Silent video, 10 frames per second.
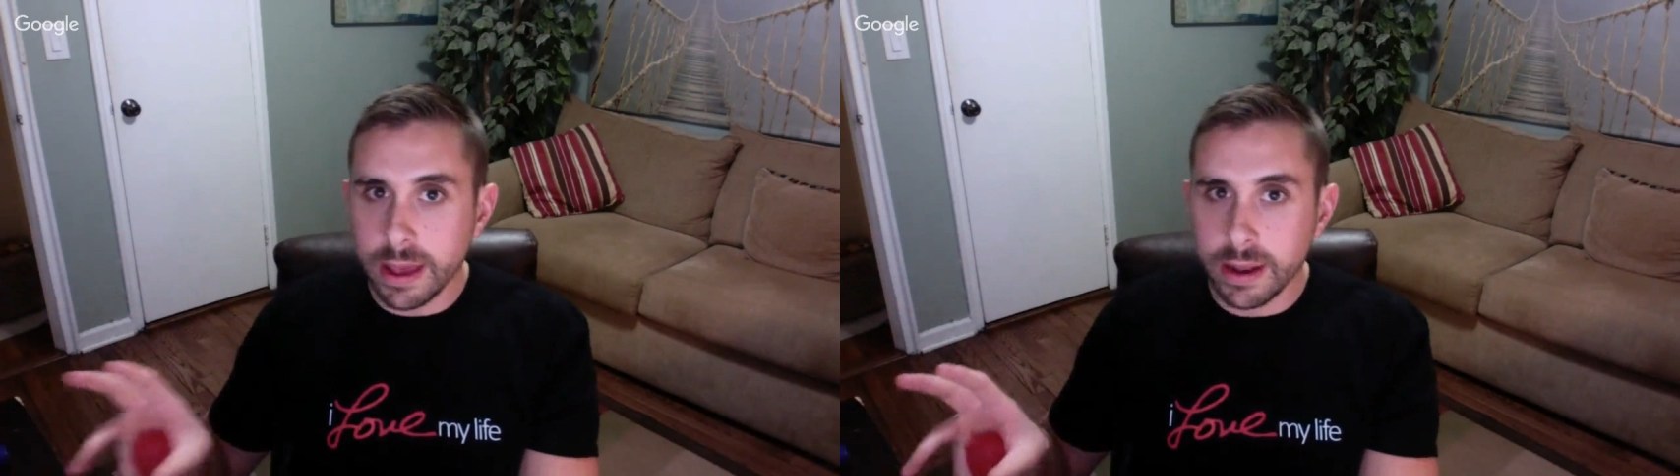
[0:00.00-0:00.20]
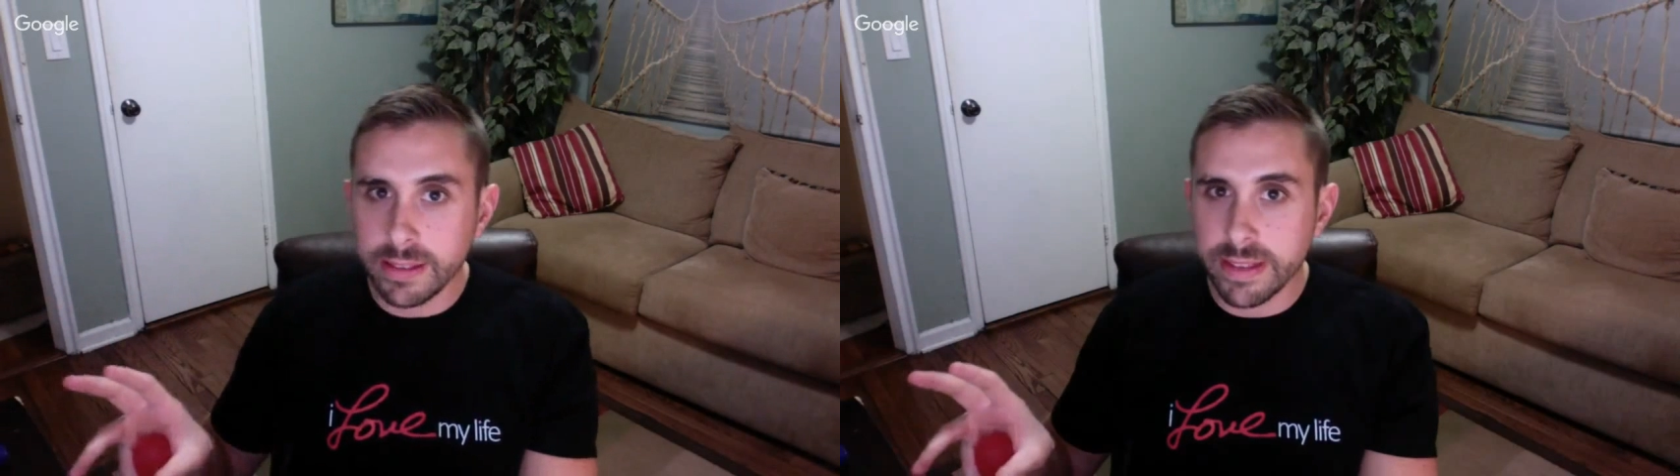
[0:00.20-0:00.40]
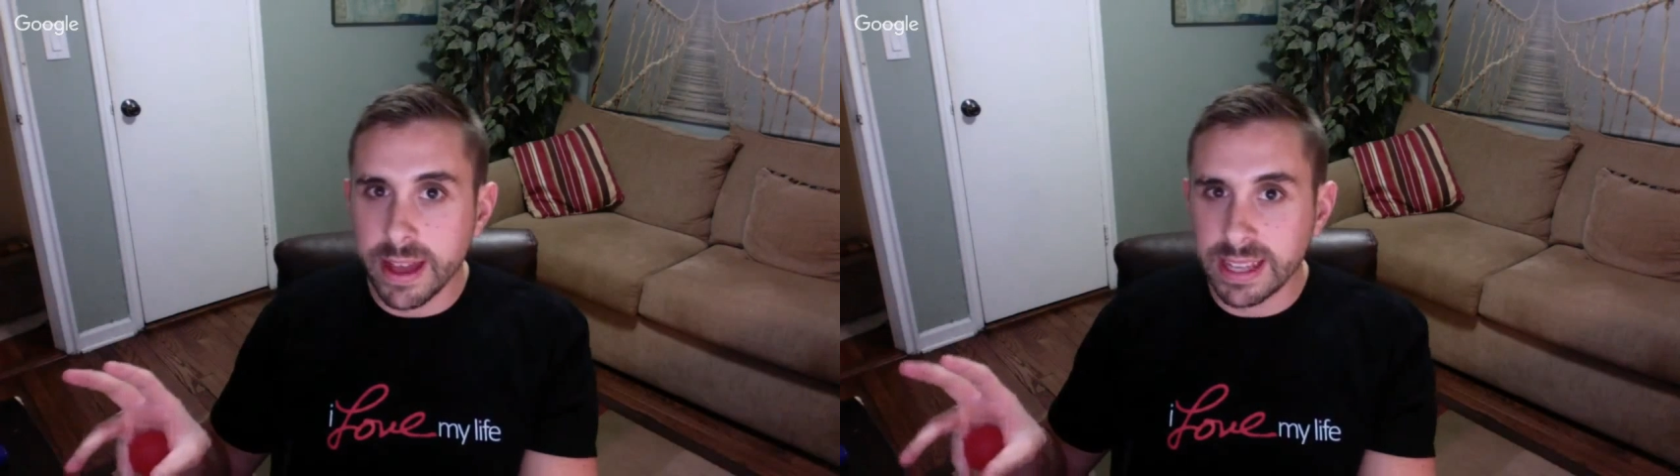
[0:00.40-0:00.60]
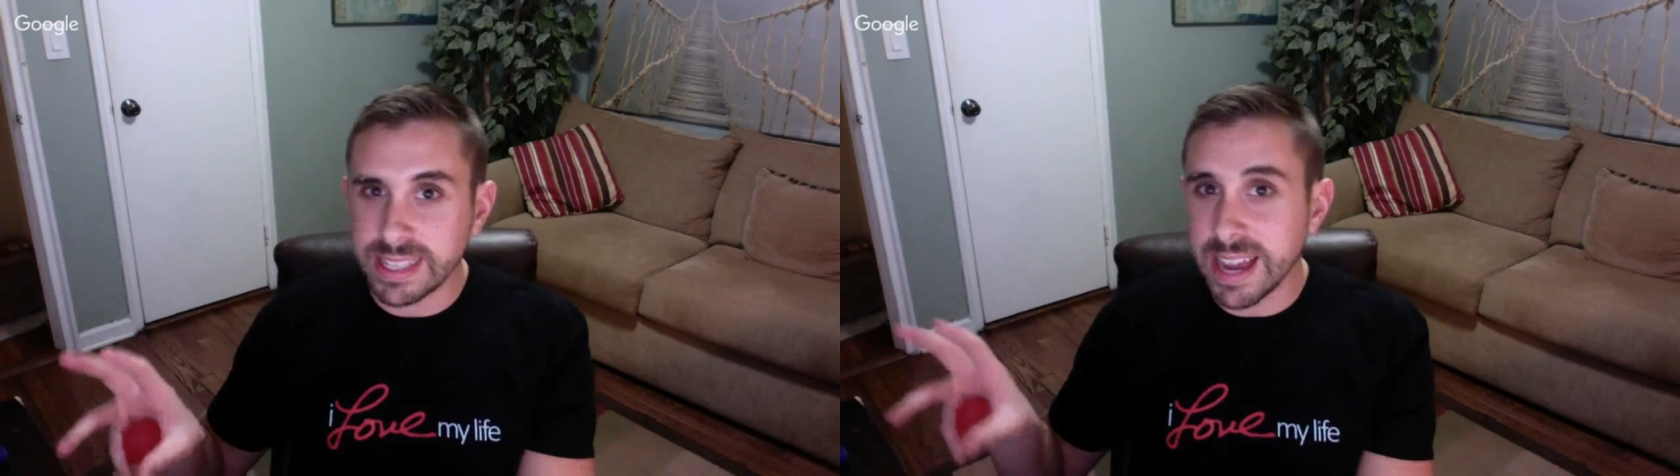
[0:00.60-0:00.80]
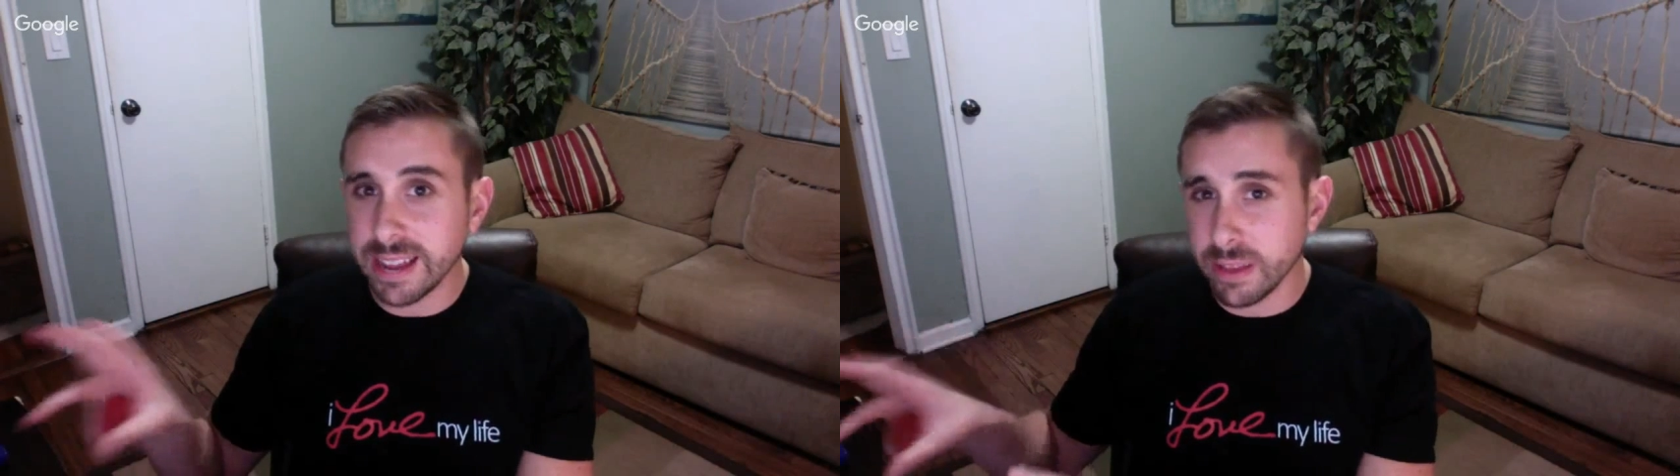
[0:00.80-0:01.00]
and it's not
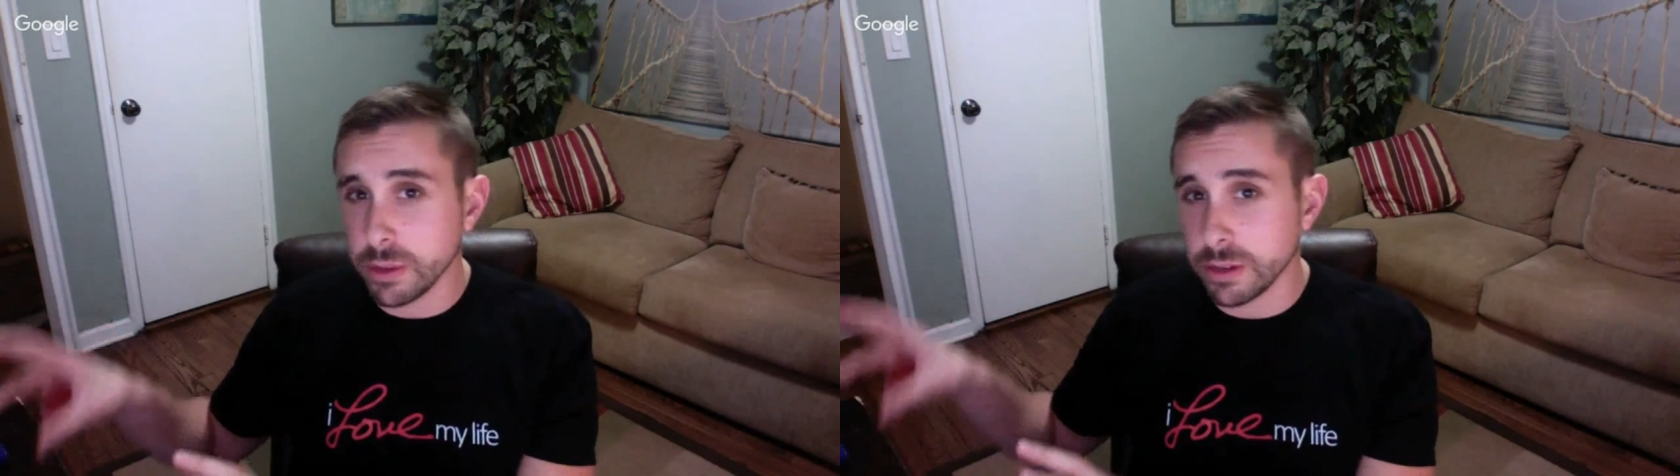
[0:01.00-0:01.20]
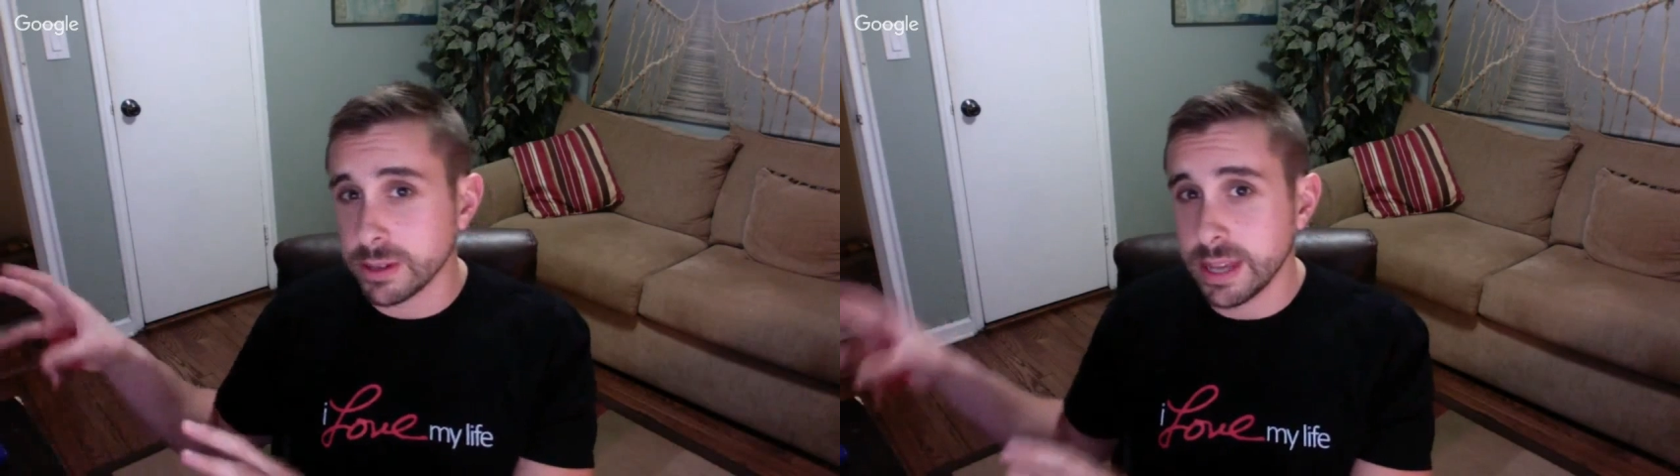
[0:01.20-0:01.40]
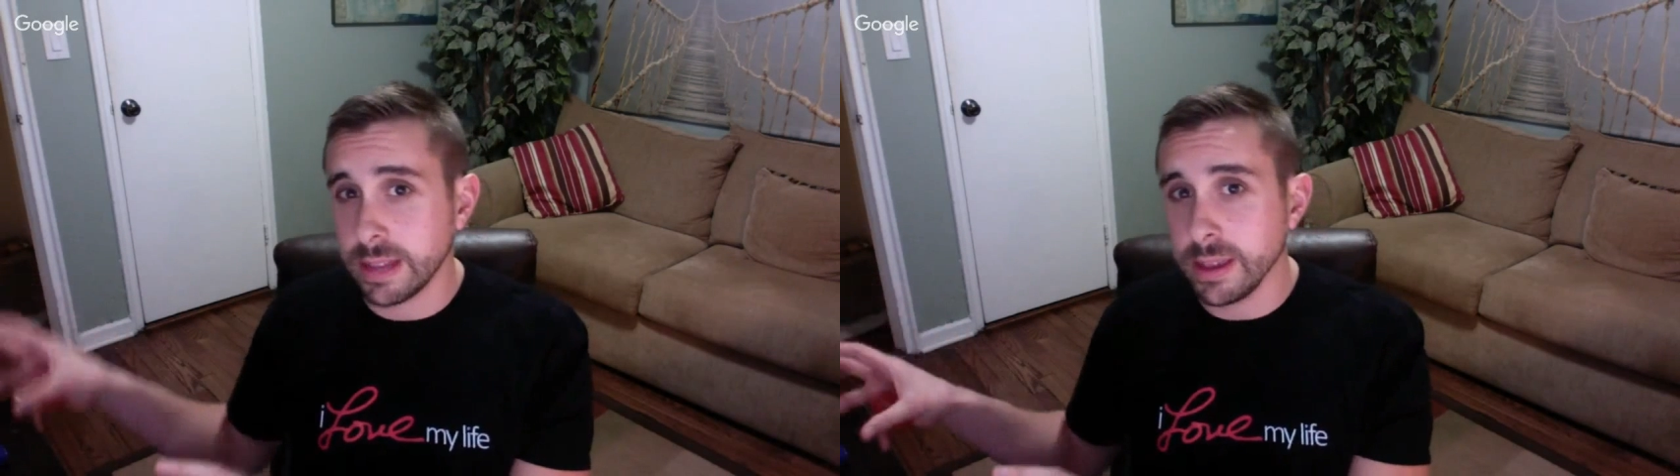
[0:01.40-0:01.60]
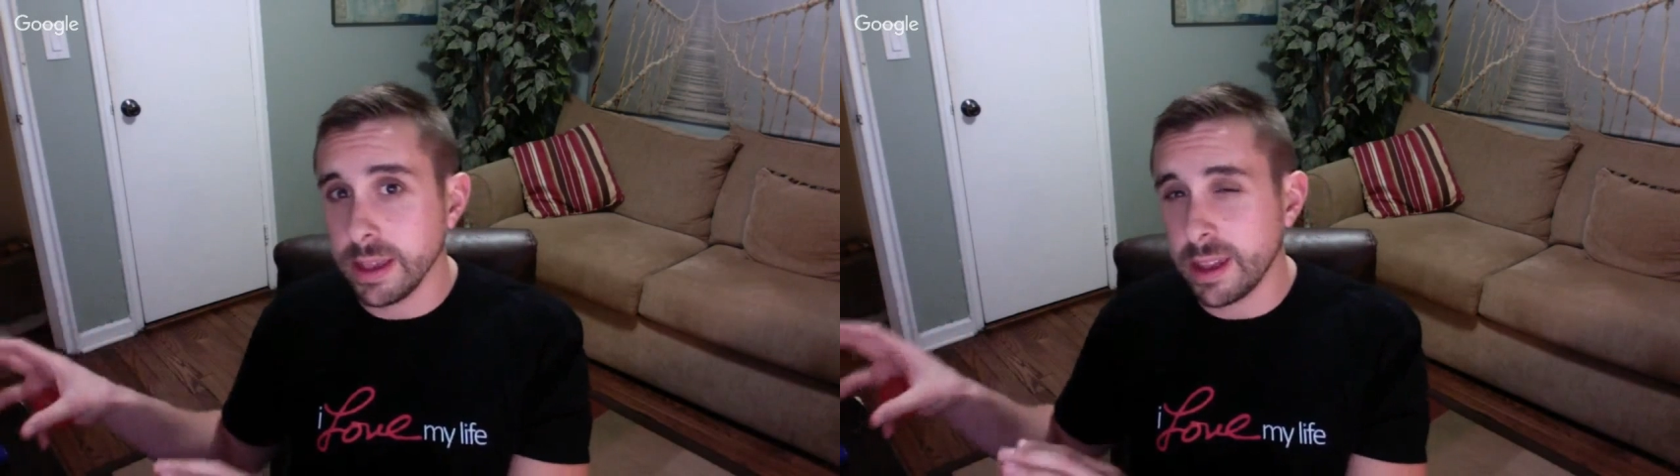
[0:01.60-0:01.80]
exactly what you're selling.